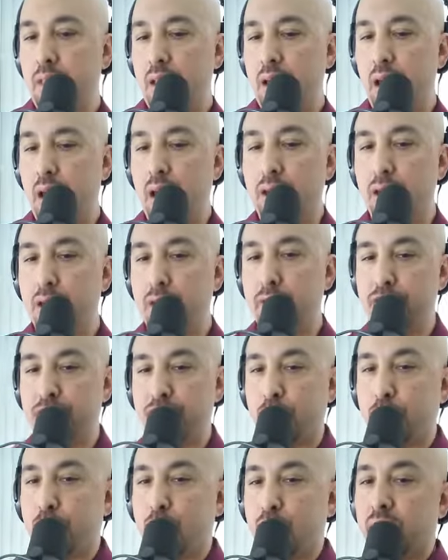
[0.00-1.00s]

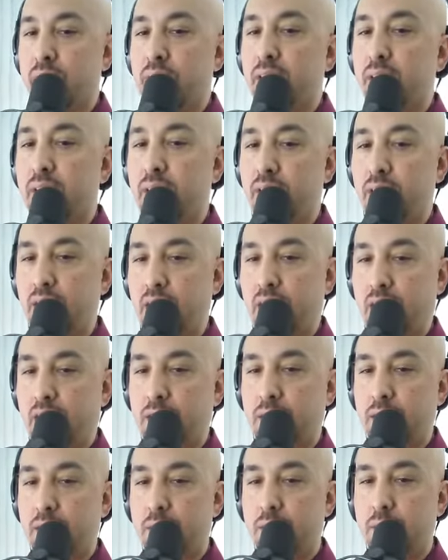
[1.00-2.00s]
of the word
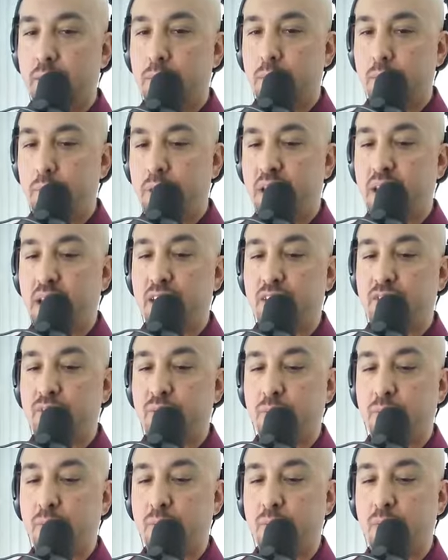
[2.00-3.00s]
luck because
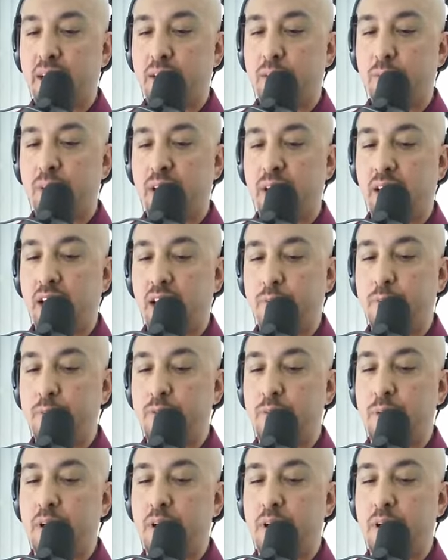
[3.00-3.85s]
what, what luck means,